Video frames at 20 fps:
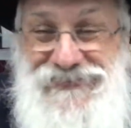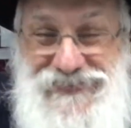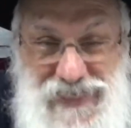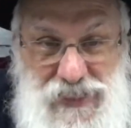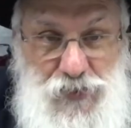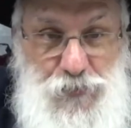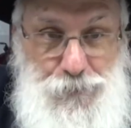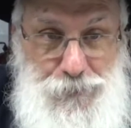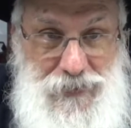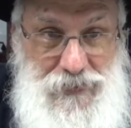
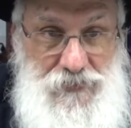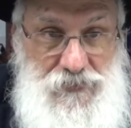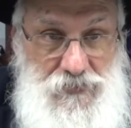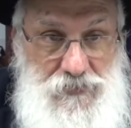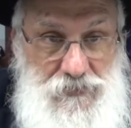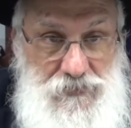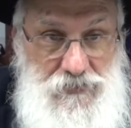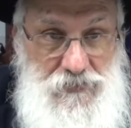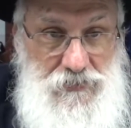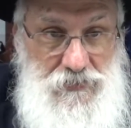deathbed
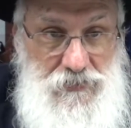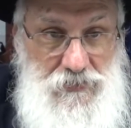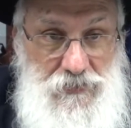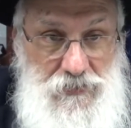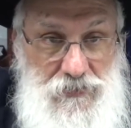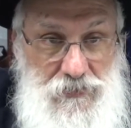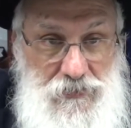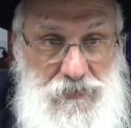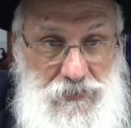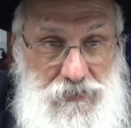
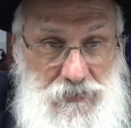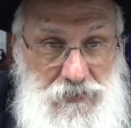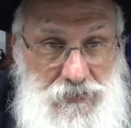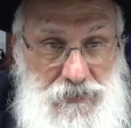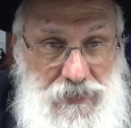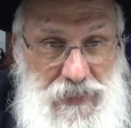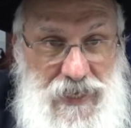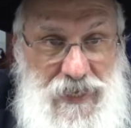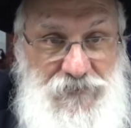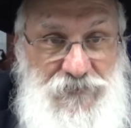
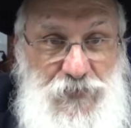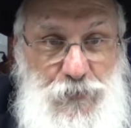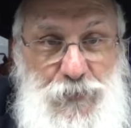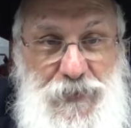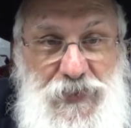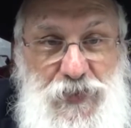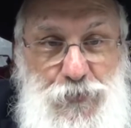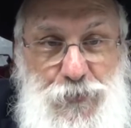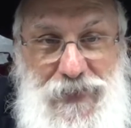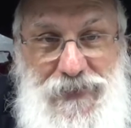ever
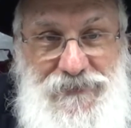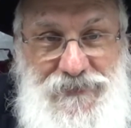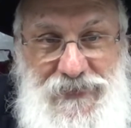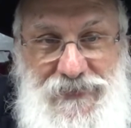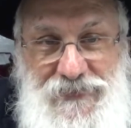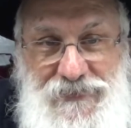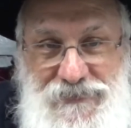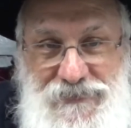regret that he